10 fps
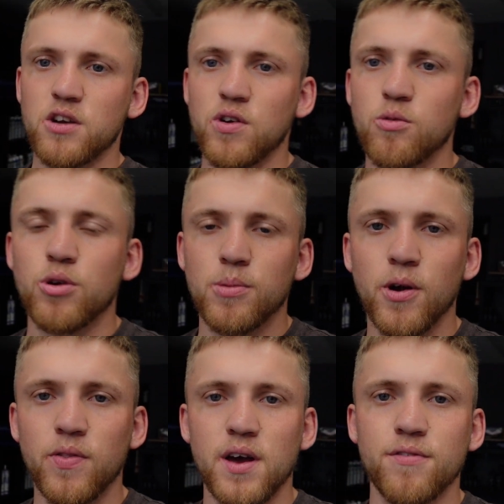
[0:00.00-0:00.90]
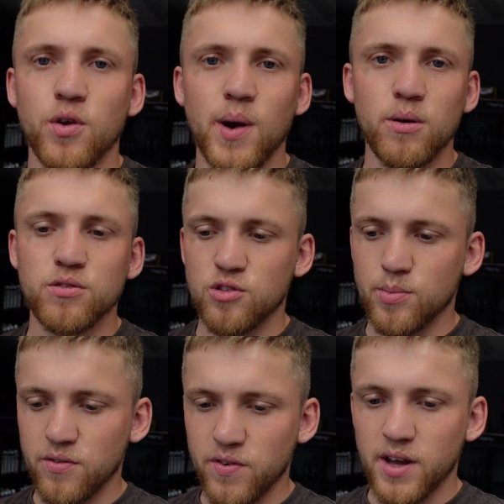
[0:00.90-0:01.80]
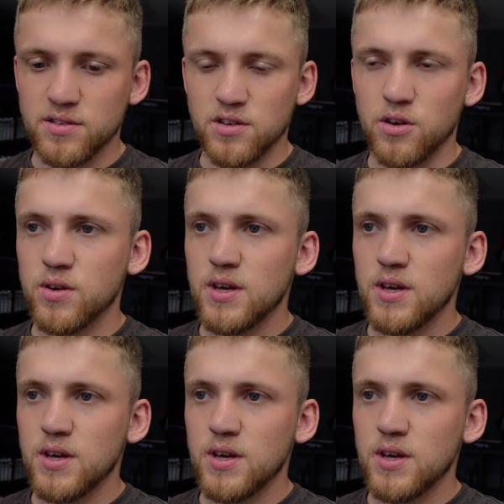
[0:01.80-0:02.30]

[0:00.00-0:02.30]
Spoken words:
Cree will probably be on that a few hours, to be fair, so